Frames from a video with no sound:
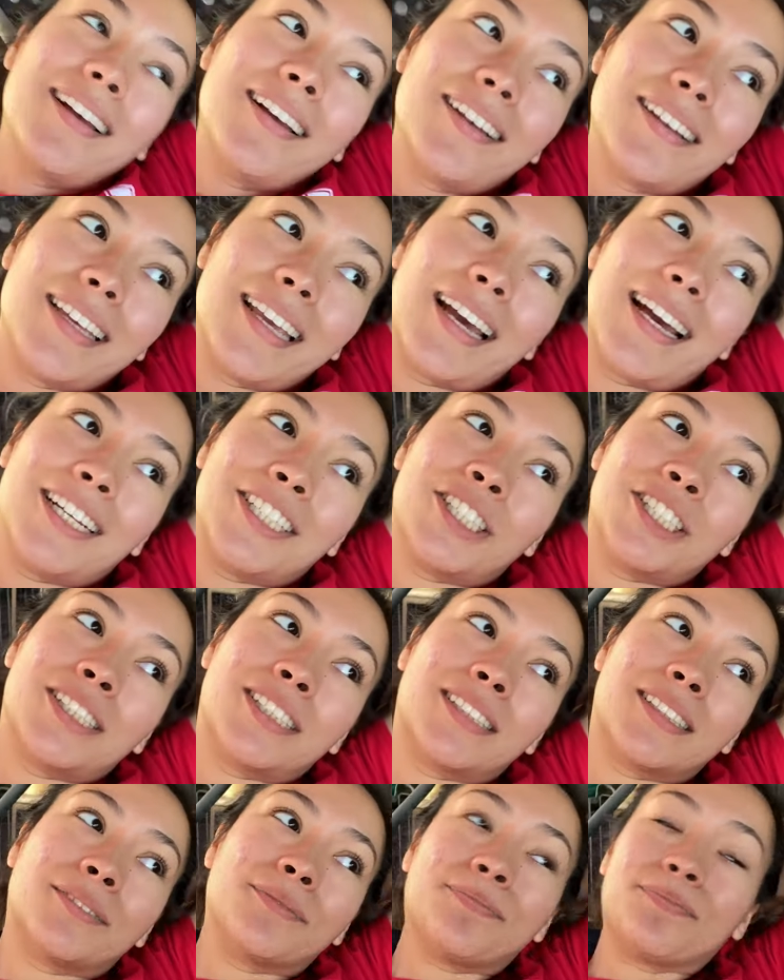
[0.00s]
Yeah,
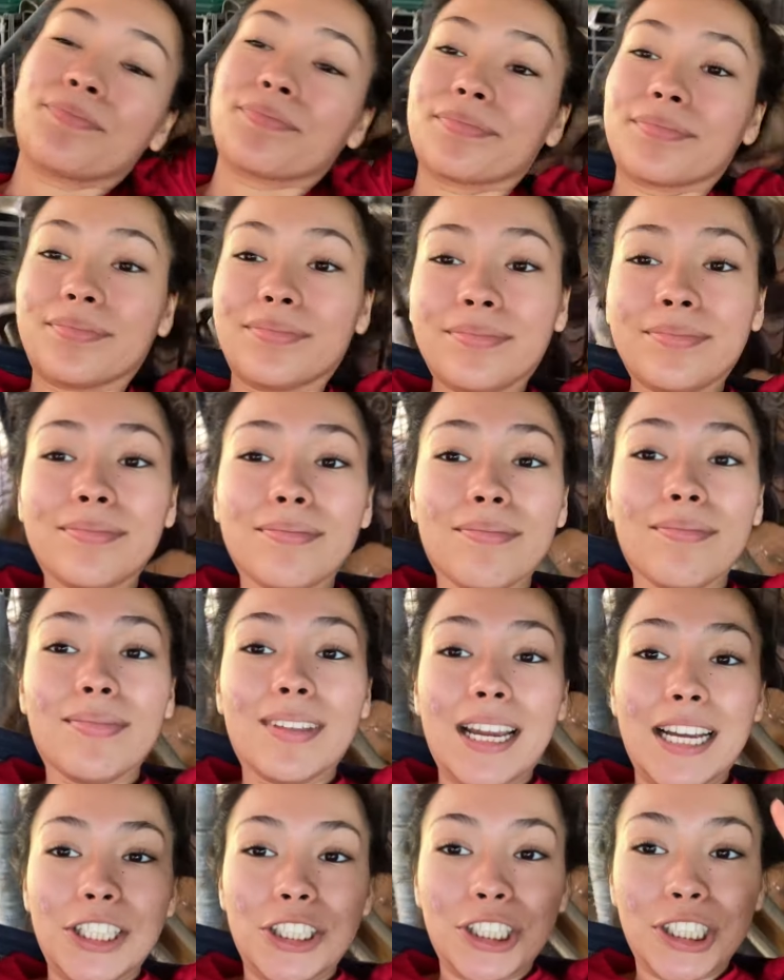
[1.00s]

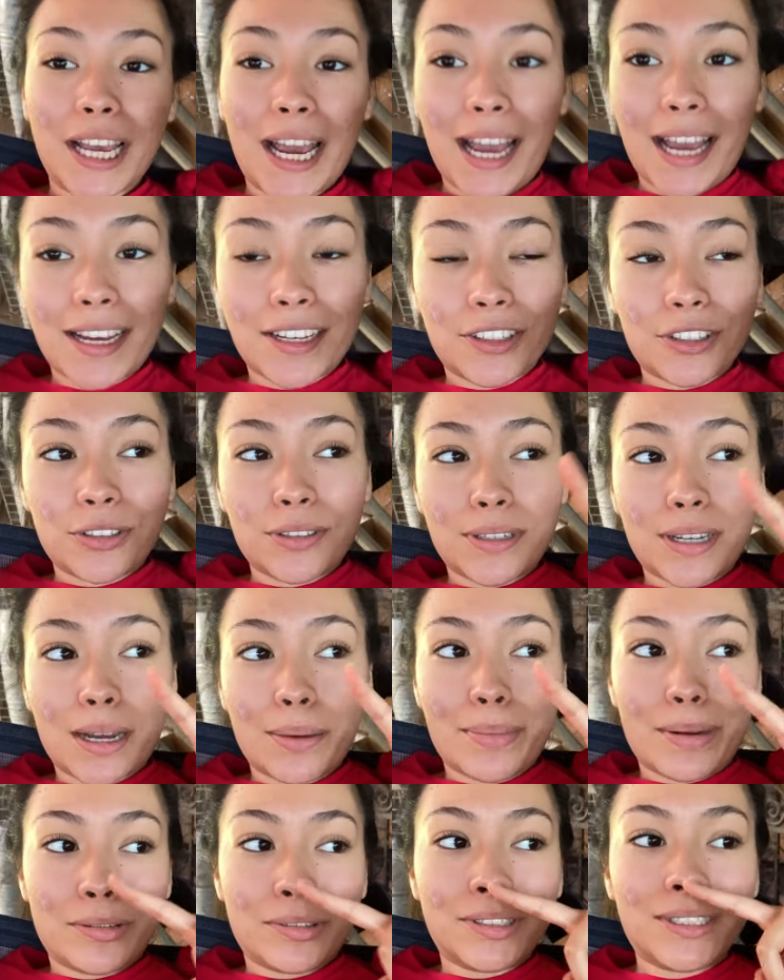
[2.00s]
I just had to
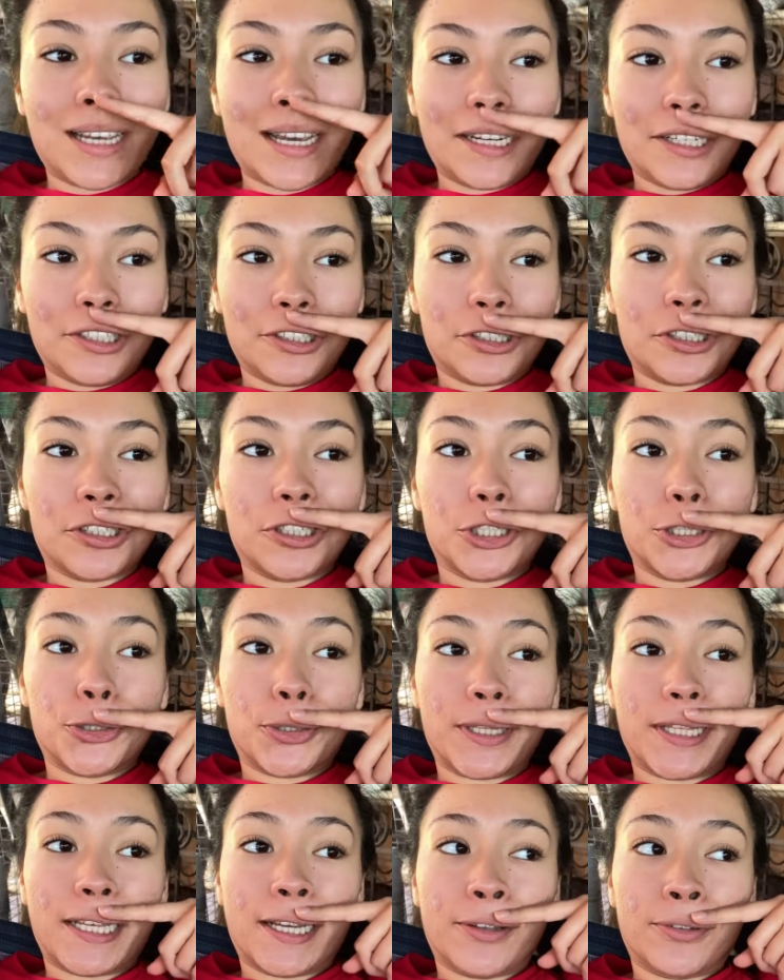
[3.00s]
come outside and just enjoy
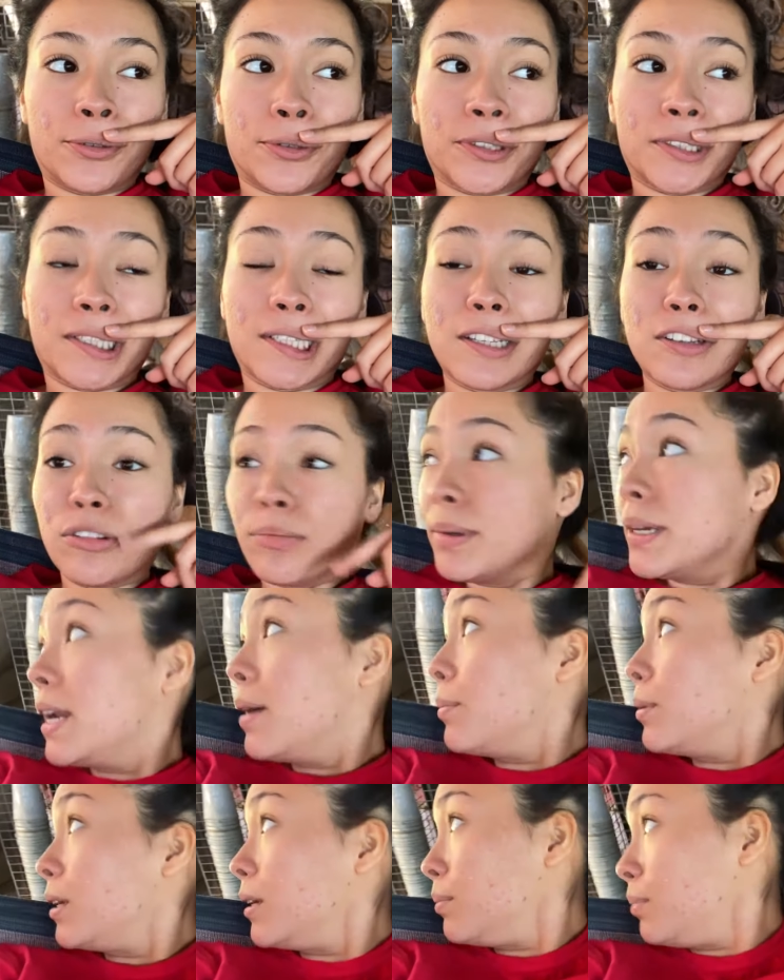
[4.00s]
the outdoors a little bit.
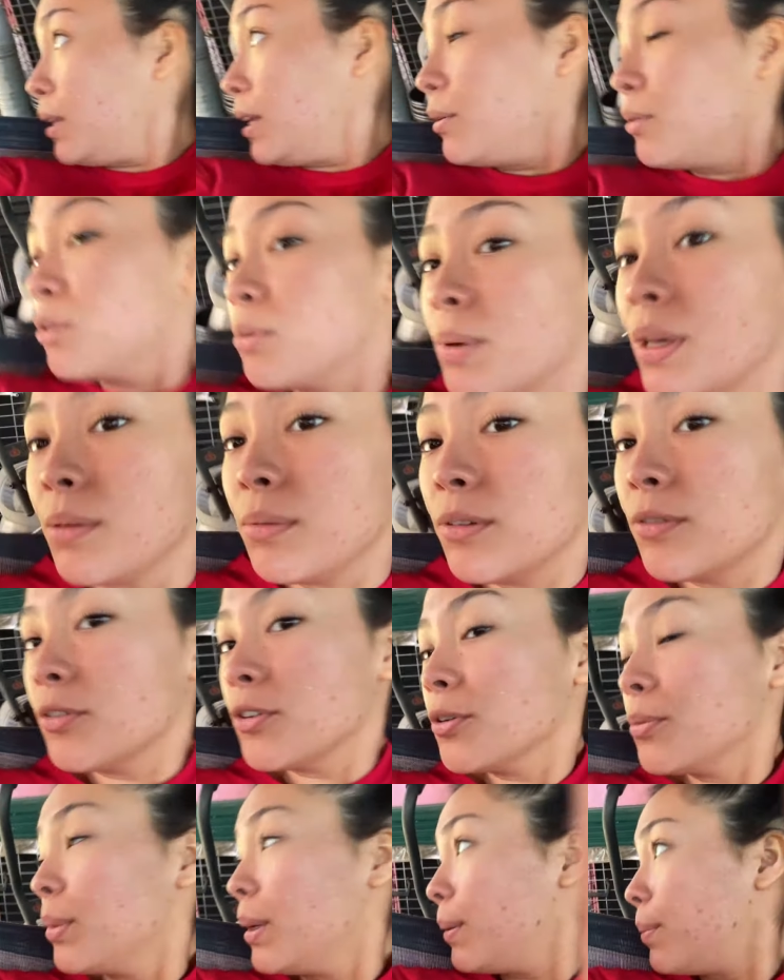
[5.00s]
I'm gonna play with baby for
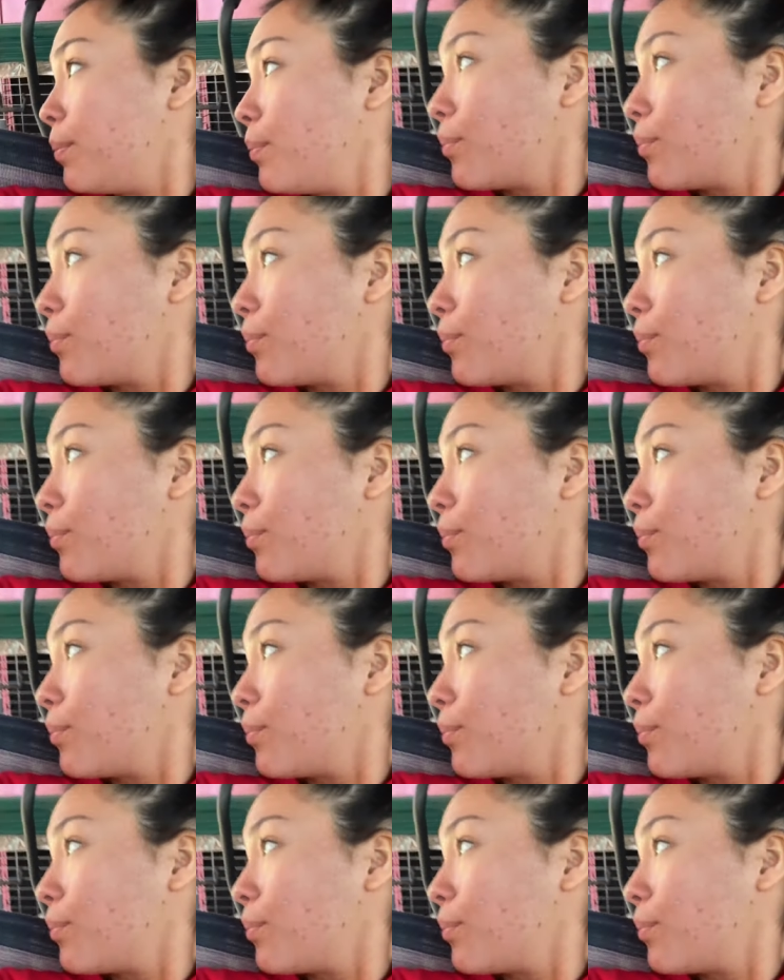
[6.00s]
a bit.